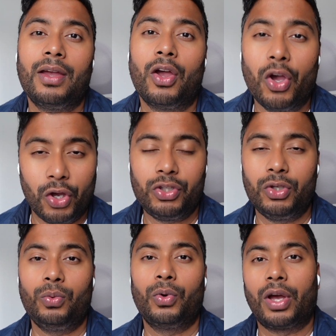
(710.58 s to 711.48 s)
hurt
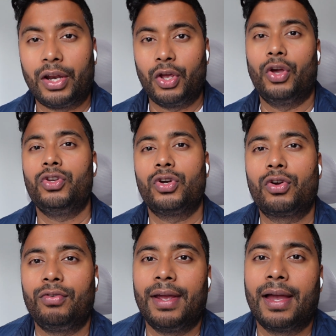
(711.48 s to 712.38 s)
you and hurt your
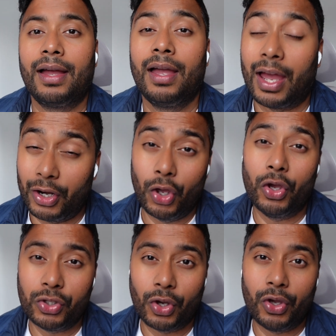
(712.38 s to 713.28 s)
career and
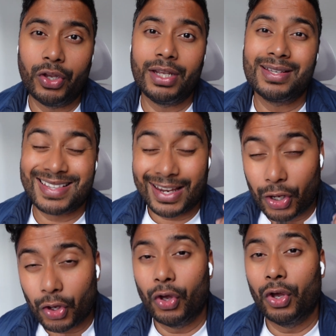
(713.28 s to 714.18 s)
hurt your earnings and
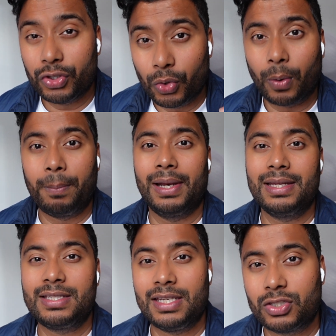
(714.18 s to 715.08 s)
hurt your
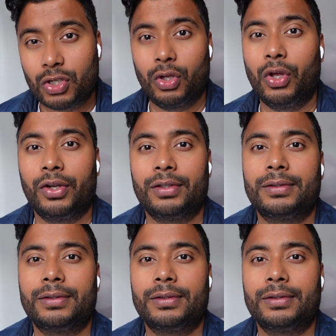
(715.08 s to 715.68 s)
ability to learn.